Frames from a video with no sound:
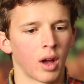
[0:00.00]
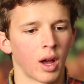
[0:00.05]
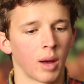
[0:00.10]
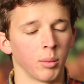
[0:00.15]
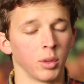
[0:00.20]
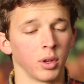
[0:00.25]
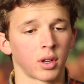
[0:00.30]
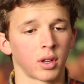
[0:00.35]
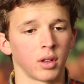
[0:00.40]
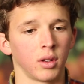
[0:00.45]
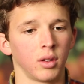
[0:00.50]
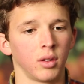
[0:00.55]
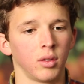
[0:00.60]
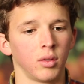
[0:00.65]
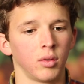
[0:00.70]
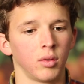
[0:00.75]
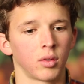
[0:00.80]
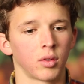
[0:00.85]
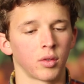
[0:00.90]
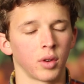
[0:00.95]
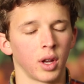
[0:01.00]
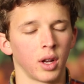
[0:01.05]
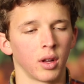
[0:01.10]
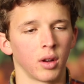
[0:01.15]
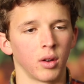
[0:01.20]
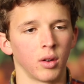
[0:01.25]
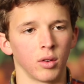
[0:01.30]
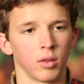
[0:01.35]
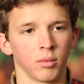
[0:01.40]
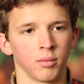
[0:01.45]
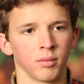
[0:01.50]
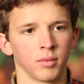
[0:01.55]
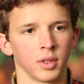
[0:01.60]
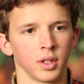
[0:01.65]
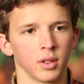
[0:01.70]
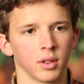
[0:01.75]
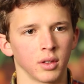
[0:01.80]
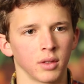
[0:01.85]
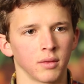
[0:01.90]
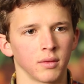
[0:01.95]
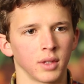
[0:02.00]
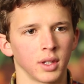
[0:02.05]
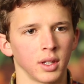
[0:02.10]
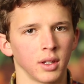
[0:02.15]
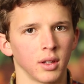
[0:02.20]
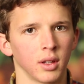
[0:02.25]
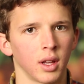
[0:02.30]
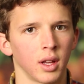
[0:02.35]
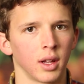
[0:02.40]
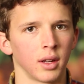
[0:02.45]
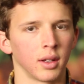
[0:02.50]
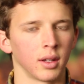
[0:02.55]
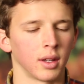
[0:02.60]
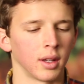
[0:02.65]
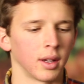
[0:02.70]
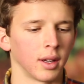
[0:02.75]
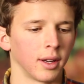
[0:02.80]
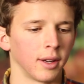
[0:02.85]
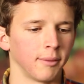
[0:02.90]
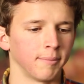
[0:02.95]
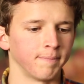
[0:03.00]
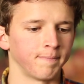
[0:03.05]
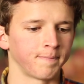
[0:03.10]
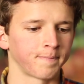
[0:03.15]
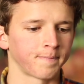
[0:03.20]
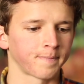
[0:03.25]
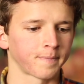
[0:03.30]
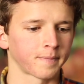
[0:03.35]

I'm looking to create a home here at Elon.